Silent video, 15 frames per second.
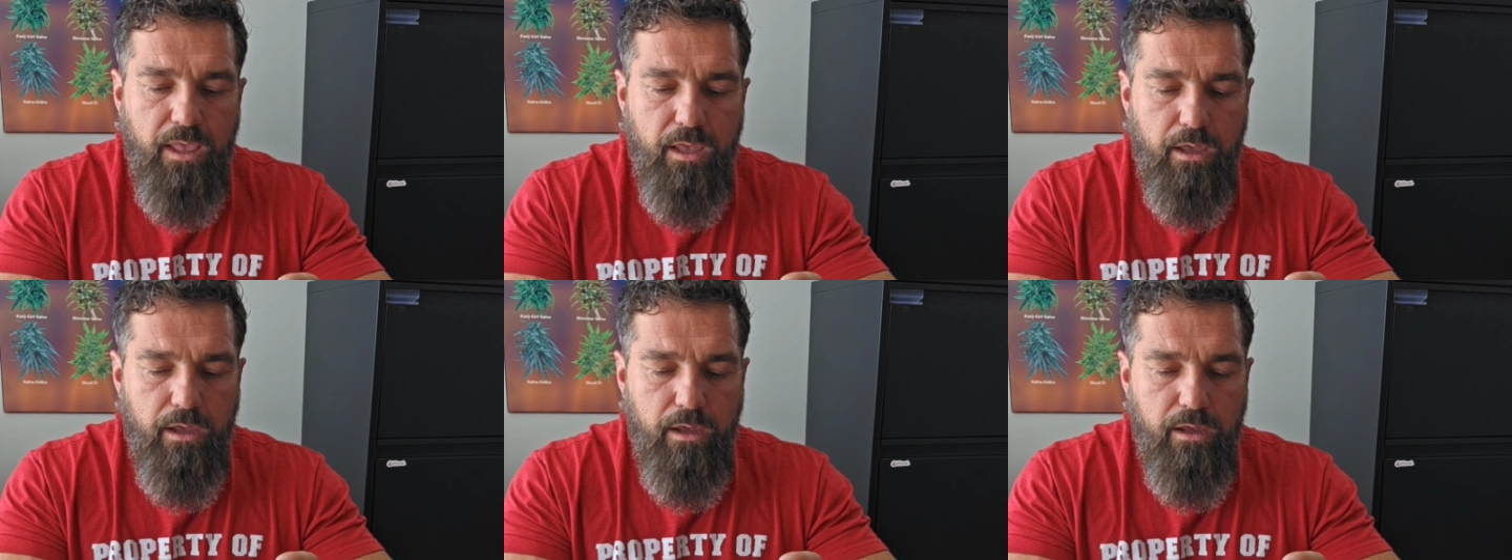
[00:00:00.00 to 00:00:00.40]
And
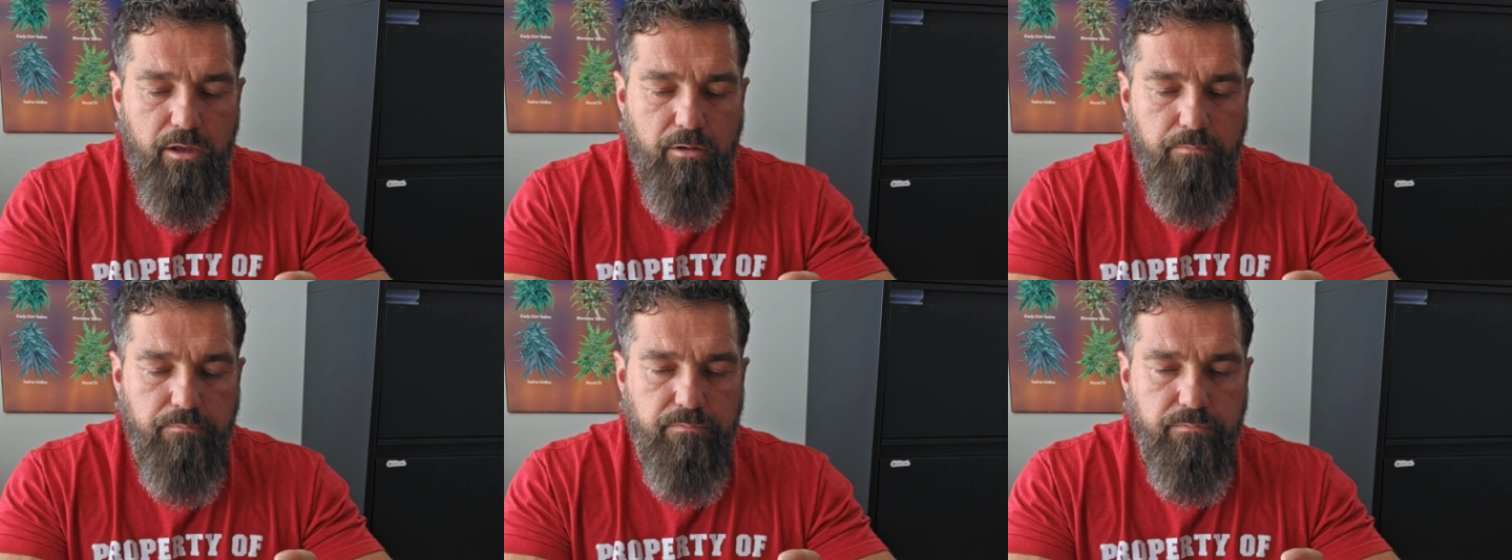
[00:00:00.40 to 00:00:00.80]

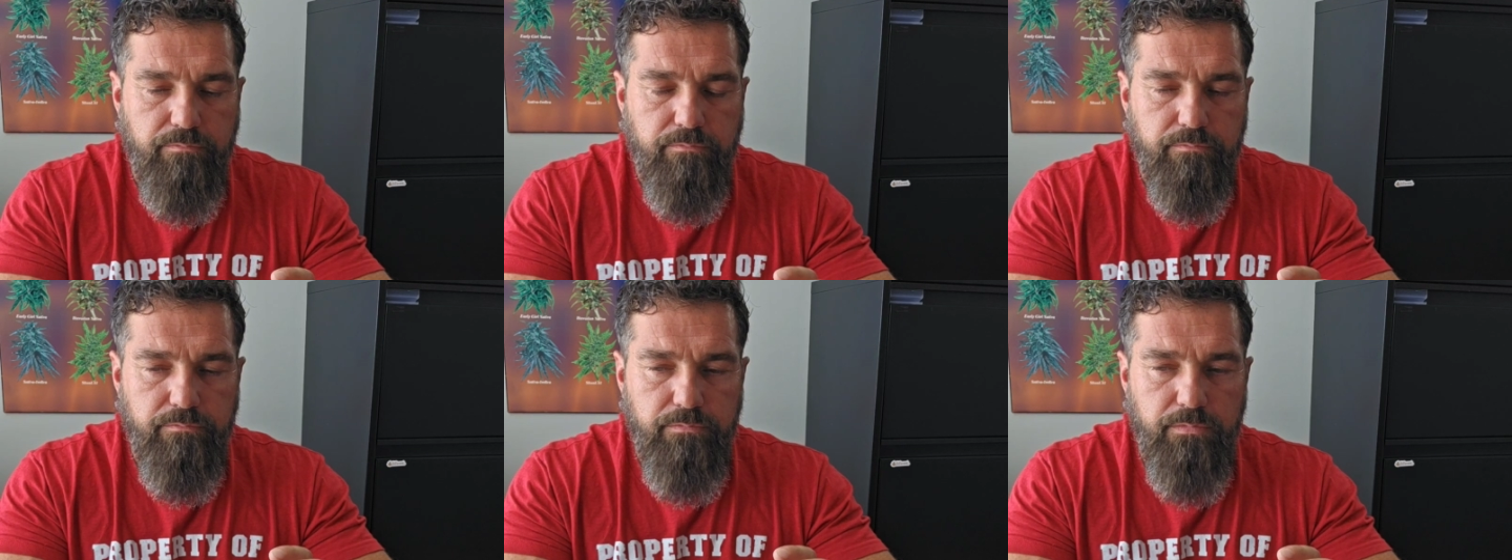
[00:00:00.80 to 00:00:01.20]
terpenes are so
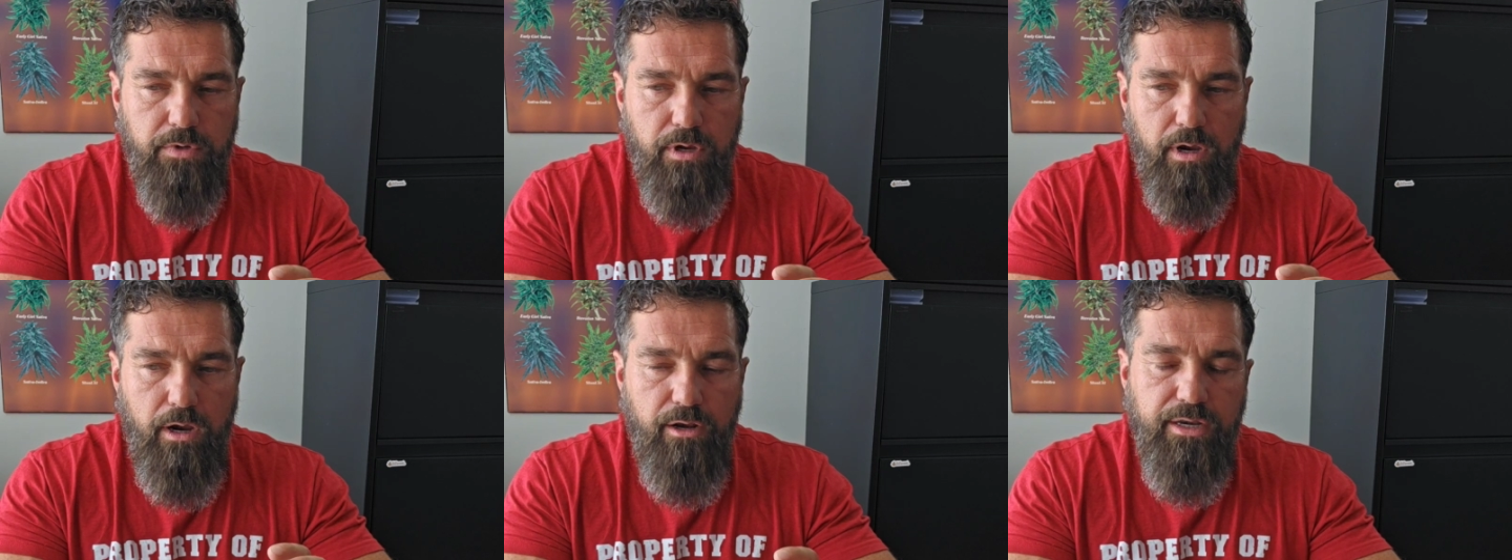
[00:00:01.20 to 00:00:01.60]

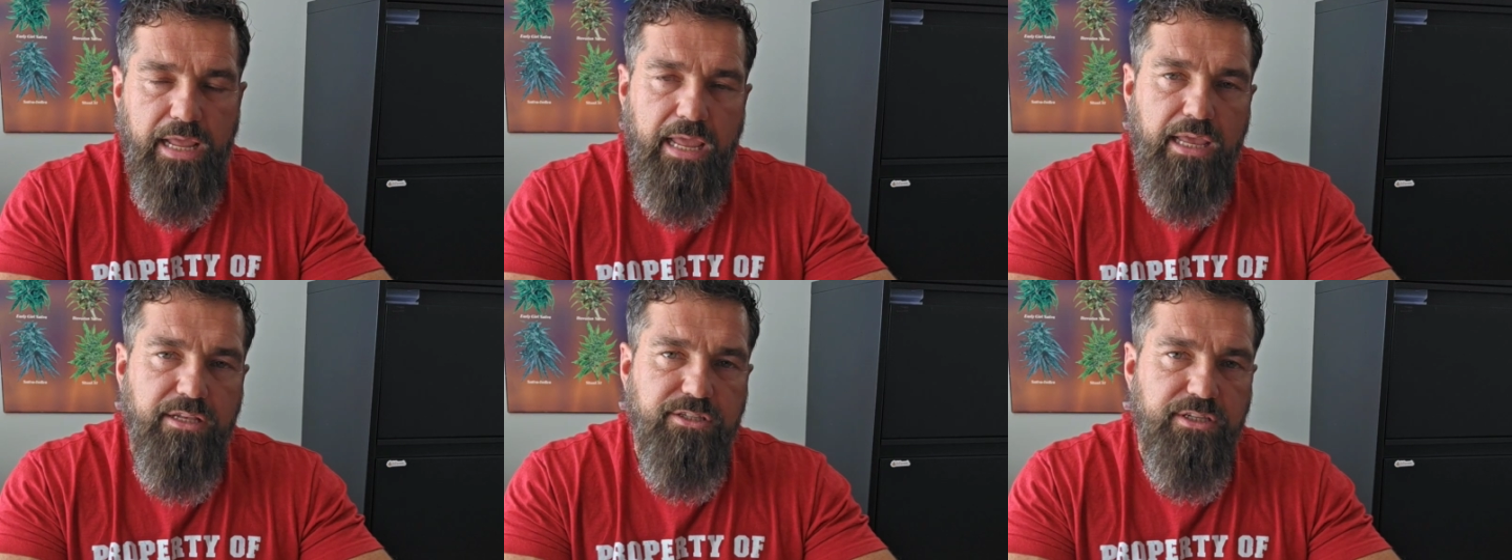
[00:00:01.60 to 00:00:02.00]
important
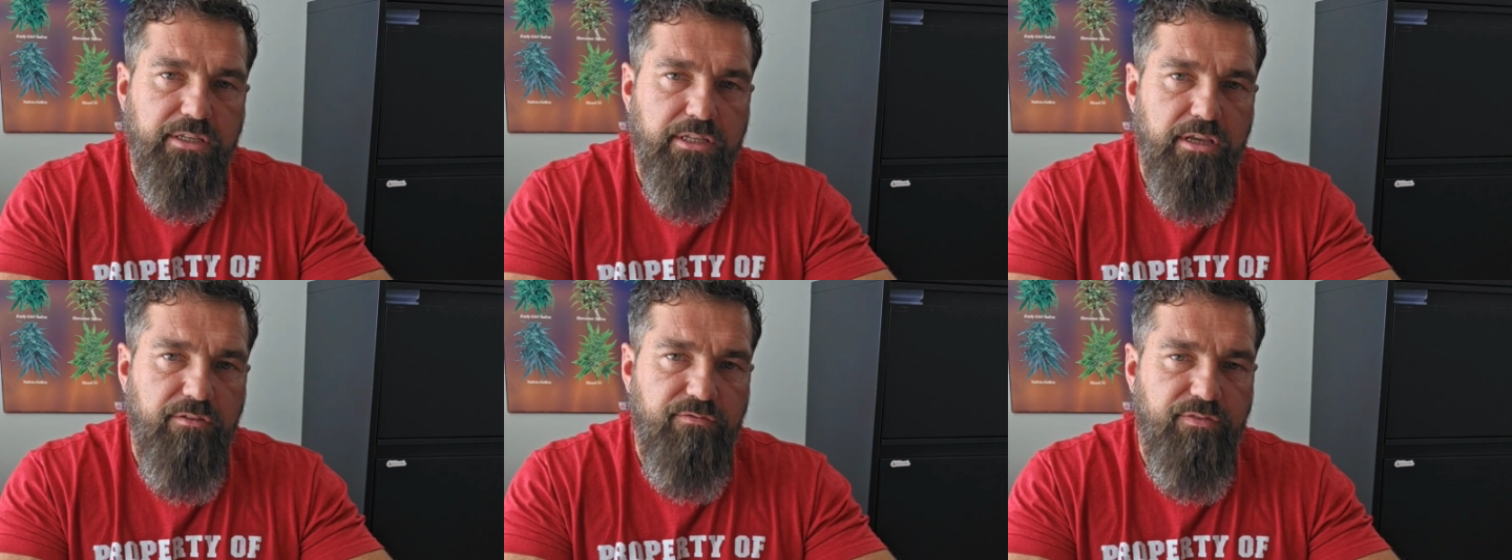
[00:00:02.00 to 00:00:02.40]
because they're
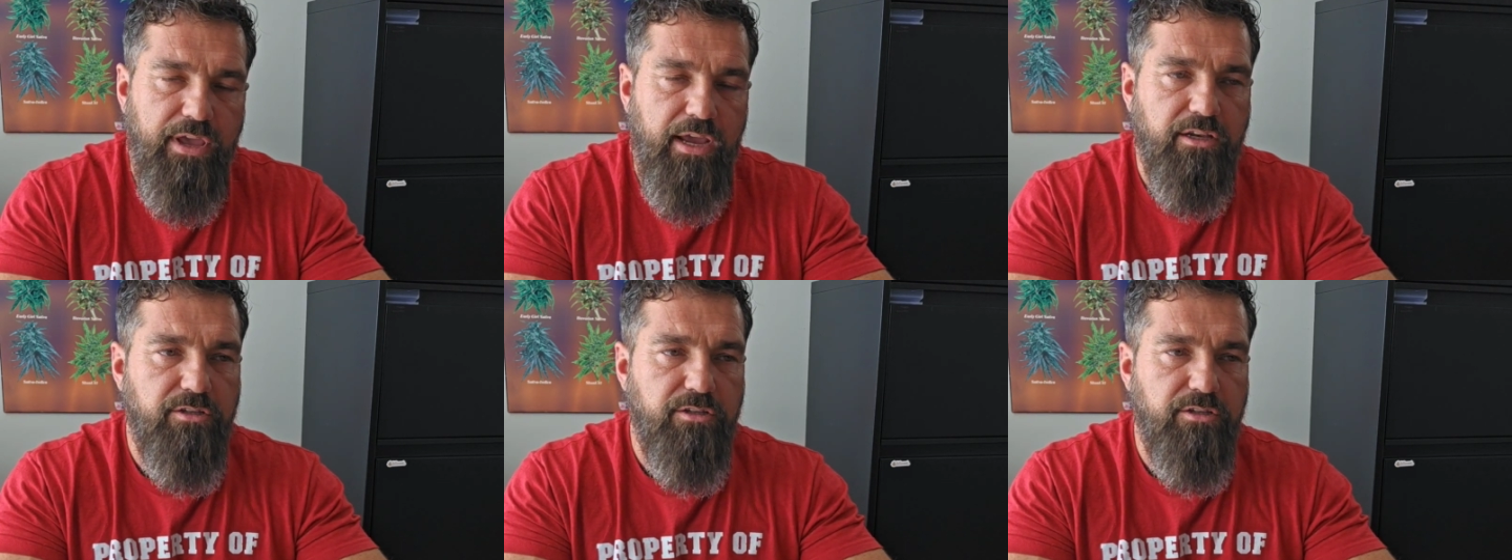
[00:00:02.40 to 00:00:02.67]
discovering